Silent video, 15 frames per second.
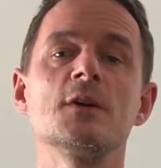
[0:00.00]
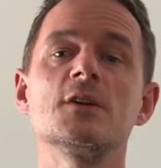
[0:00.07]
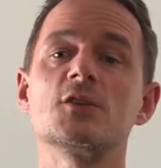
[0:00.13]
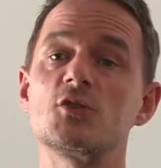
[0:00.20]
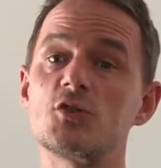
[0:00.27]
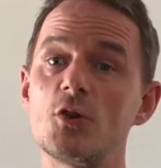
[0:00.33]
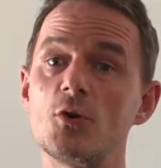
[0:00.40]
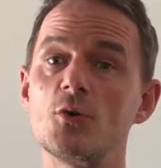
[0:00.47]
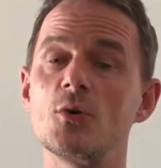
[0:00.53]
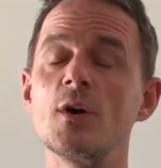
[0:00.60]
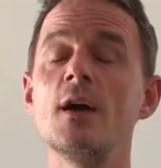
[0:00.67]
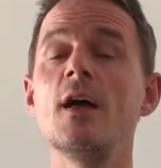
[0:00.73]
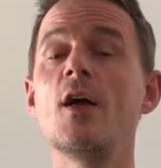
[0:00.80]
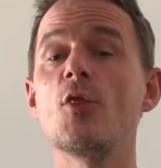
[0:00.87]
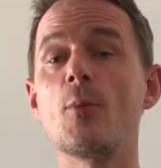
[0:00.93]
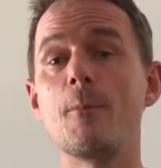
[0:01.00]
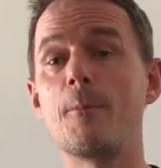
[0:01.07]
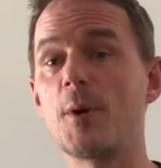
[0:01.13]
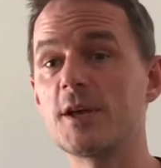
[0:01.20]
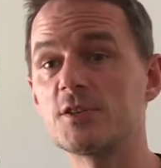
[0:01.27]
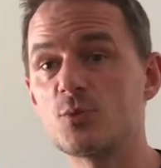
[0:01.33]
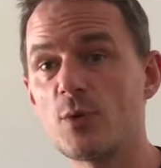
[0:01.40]
So the
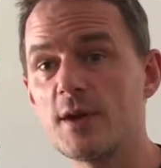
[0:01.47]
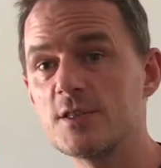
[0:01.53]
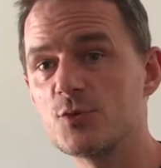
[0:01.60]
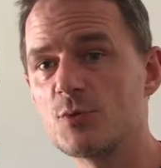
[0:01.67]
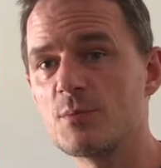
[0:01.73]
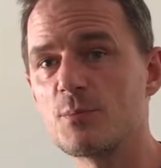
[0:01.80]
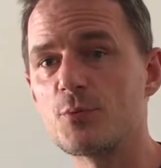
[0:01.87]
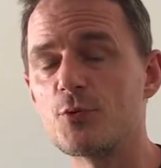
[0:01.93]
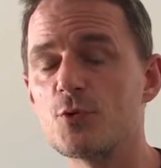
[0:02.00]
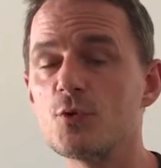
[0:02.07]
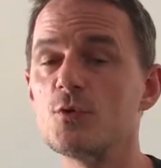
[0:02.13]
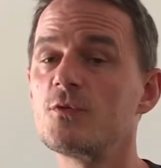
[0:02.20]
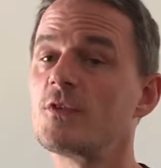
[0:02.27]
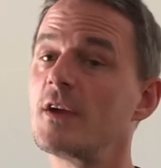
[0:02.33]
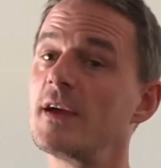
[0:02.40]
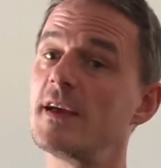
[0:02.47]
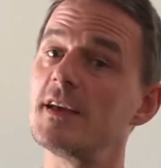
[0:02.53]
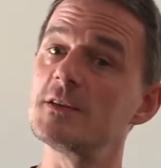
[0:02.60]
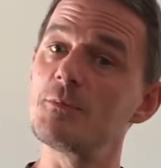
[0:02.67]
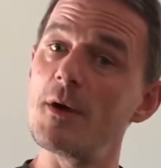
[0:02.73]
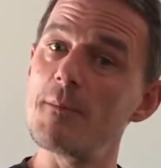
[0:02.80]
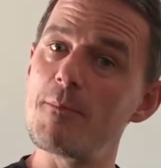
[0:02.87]
best way to improve
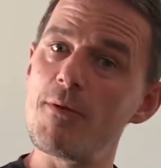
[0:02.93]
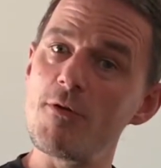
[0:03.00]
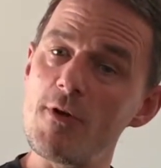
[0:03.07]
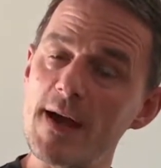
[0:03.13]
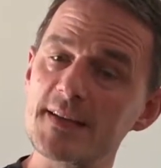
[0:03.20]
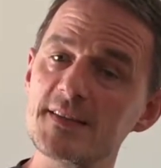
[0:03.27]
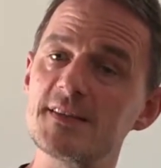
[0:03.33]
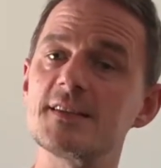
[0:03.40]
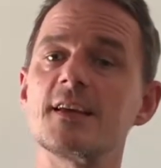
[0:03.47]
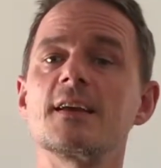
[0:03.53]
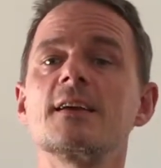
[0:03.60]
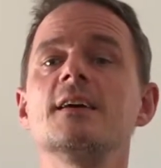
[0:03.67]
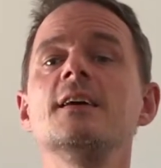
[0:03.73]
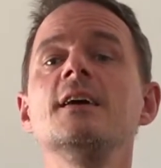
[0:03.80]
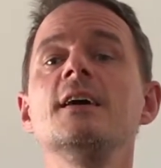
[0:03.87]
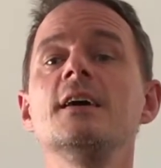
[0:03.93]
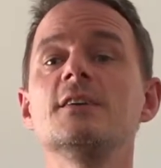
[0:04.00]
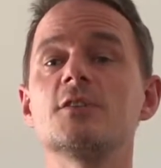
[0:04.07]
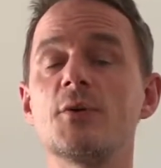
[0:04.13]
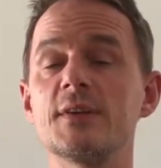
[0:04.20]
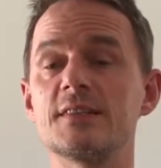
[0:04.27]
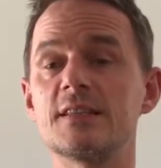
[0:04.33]
is by practicing.
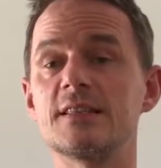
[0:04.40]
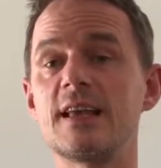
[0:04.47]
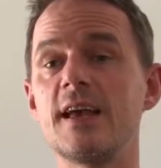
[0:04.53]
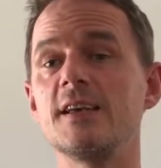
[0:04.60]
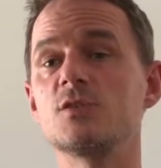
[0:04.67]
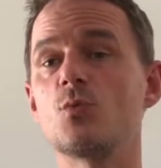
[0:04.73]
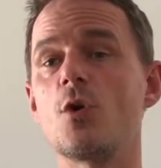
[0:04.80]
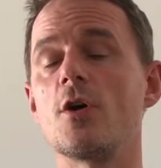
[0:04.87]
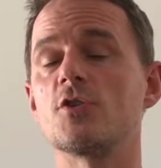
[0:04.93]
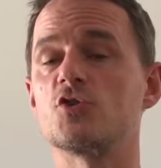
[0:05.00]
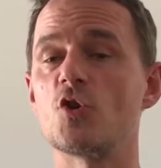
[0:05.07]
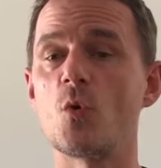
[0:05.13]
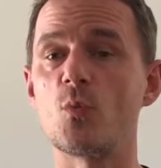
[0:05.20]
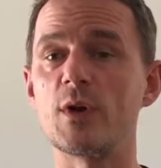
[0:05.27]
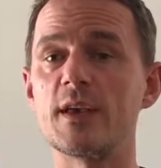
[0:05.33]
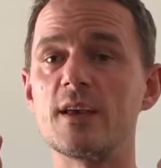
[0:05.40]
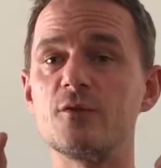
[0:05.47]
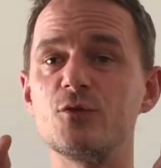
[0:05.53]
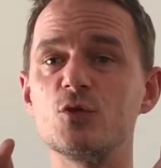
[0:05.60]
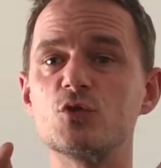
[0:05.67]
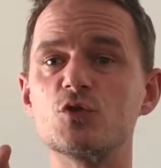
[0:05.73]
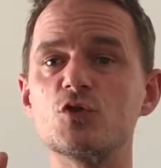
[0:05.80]
So in today's workshop we give
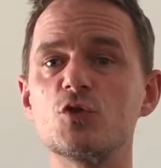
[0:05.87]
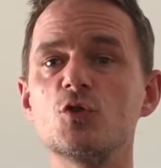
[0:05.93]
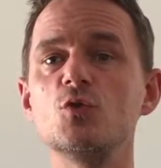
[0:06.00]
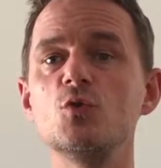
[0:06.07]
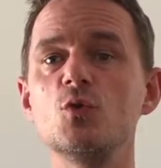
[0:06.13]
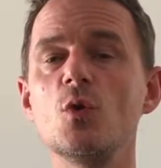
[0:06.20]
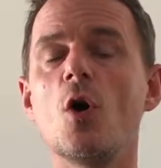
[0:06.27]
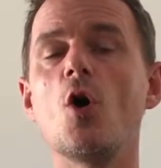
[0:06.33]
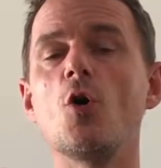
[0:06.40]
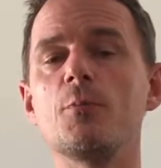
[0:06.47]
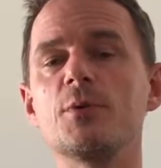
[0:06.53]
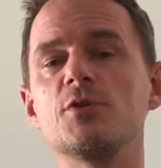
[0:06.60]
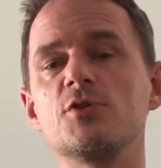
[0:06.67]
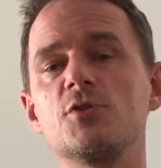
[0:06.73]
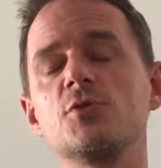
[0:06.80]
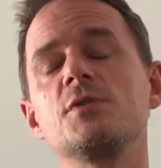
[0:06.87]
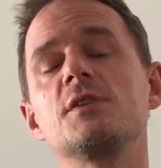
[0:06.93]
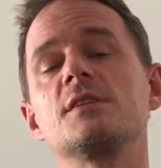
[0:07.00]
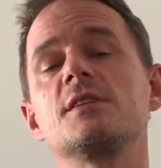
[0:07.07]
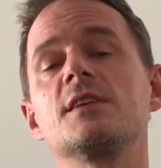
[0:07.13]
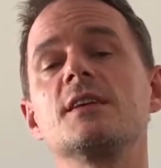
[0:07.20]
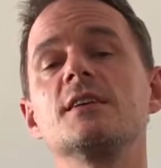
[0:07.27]
you 2
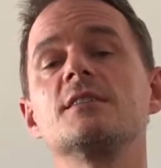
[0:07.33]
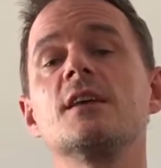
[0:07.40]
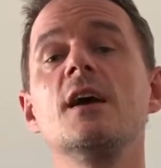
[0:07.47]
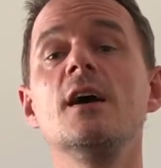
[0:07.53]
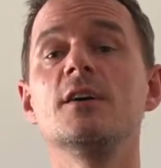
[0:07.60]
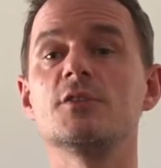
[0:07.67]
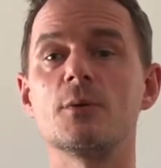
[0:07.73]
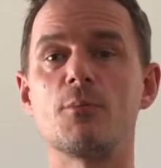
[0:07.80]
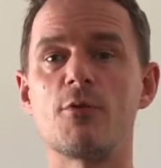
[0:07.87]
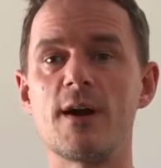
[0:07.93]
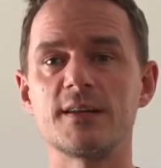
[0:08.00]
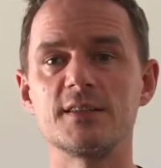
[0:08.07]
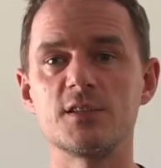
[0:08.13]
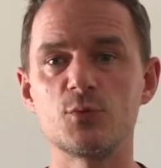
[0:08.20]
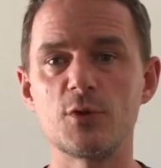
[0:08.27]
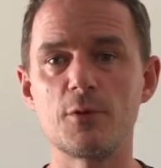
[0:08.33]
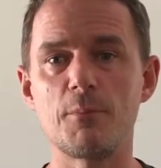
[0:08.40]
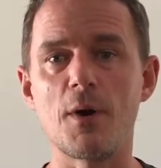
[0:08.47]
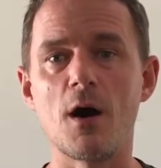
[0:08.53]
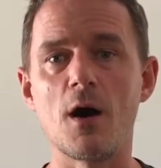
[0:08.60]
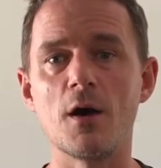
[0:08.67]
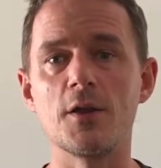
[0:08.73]
opportunities to practice with a
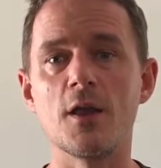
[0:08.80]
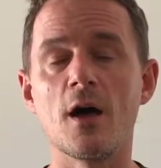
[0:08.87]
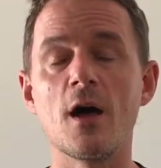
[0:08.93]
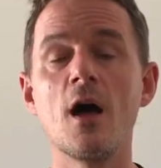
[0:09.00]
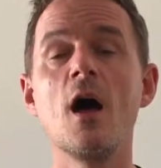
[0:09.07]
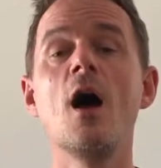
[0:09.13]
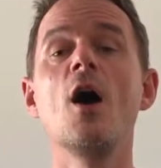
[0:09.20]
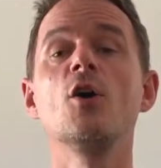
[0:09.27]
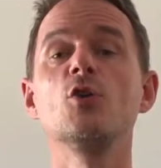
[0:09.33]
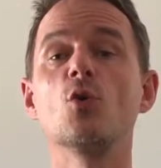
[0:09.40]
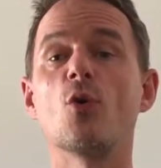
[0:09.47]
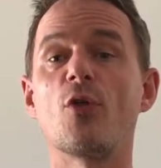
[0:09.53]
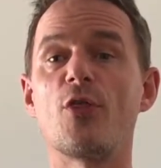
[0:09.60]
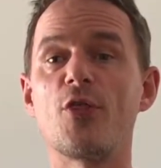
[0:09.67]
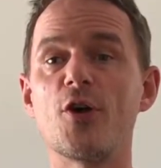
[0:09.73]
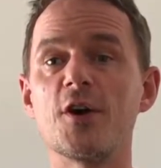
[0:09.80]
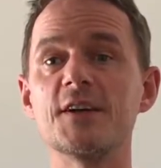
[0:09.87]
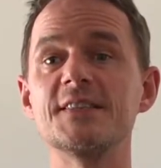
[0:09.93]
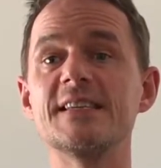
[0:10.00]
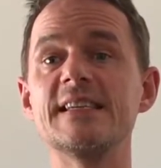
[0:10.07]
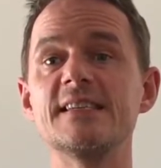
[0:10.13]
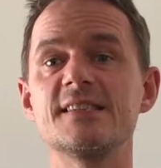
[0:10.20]
partner your
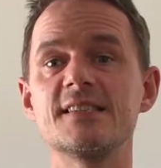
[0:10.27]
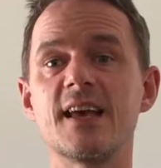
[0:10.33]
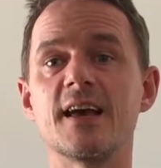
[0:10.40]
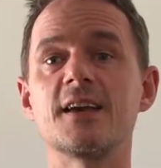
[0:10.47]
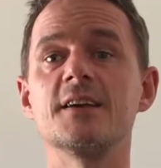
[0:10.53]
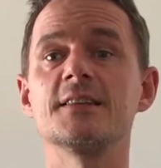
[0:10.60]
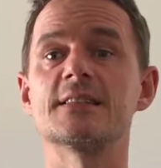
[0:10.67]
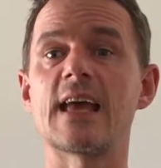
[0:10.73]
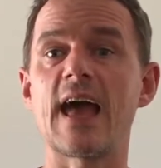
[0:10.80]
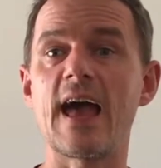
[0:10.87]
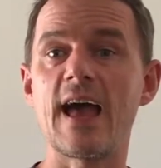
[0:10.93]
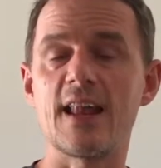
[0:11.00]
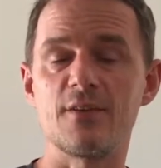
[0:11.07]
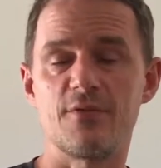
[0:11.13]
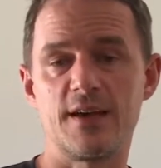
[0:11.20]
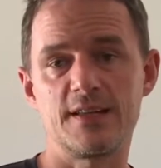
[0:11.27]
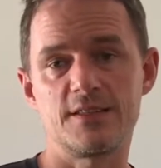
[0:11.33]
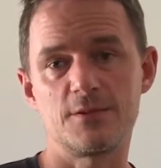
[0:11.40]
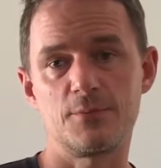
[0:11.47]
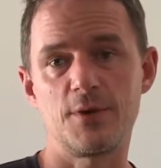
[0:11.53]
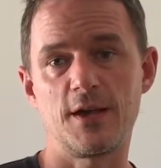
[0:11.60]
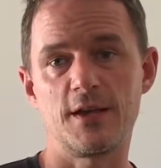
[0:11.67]
30-second elevator
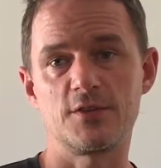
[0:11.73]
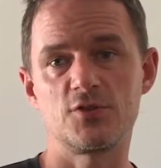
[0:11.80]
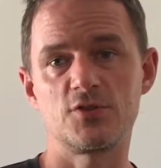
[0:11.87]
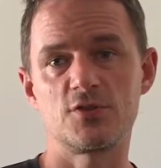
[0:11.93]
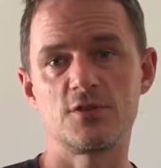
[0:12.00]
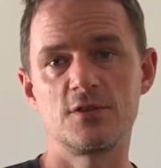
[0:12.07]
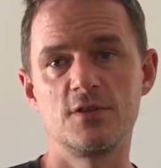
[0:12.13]
pitch.